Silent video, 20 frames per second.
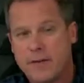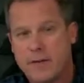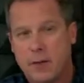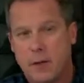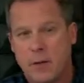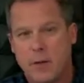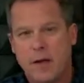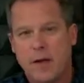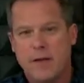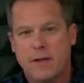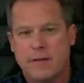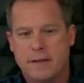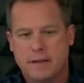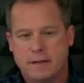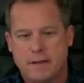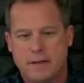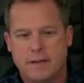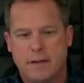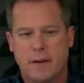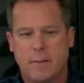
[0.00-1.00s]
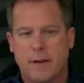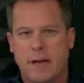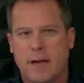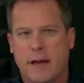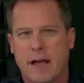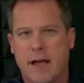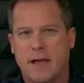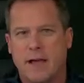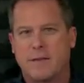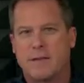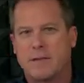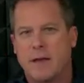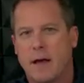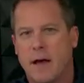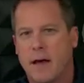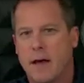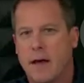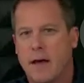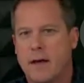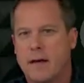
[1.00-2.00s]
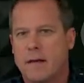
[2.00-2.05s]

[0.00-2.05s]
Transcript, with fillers: So this is going to be a nice uh,